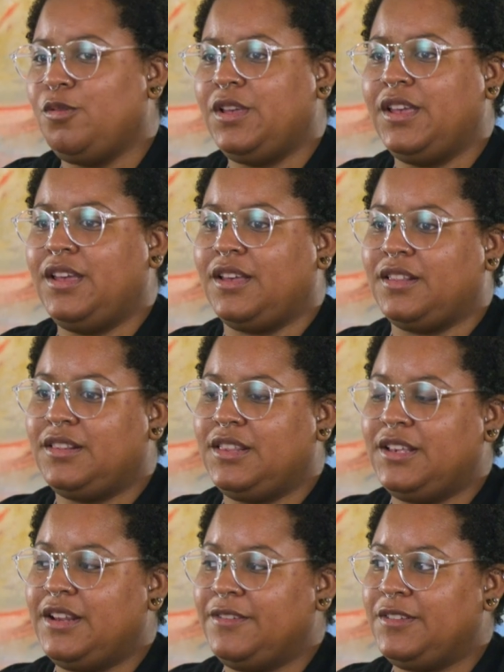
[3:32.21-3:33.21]
Oh yeah,
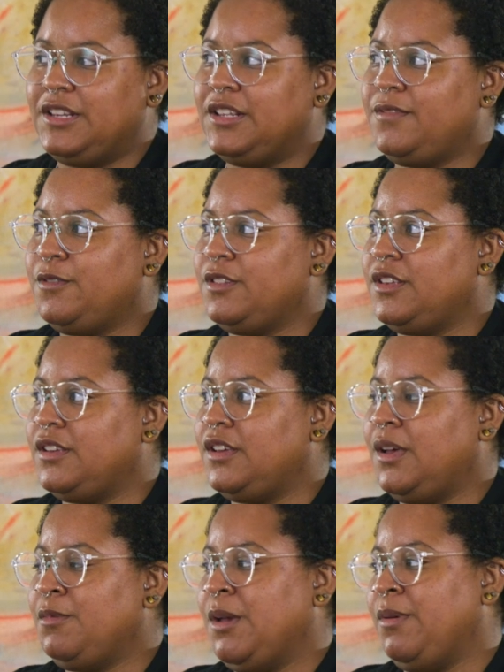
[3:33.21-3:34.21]
they definitely did for
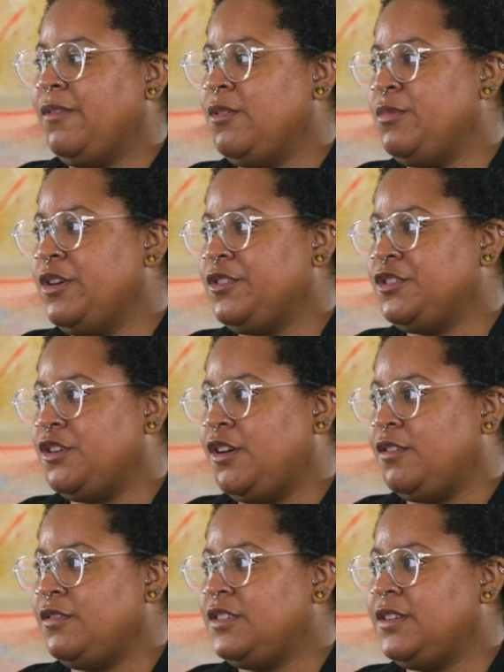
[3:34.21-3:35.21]
the upcoming Vermeer
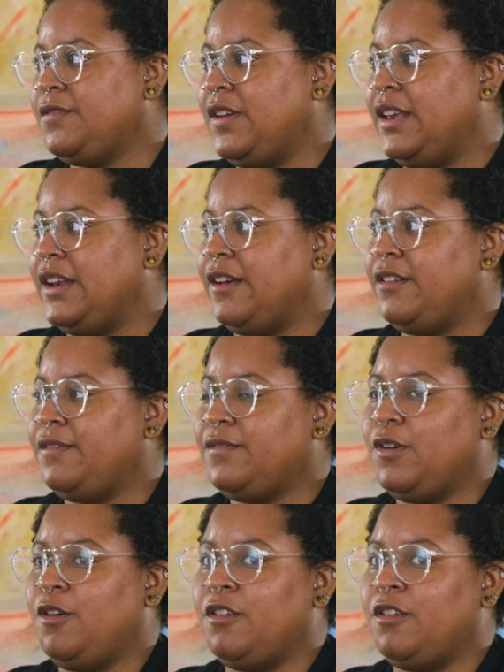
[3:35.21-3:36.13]
show to find out if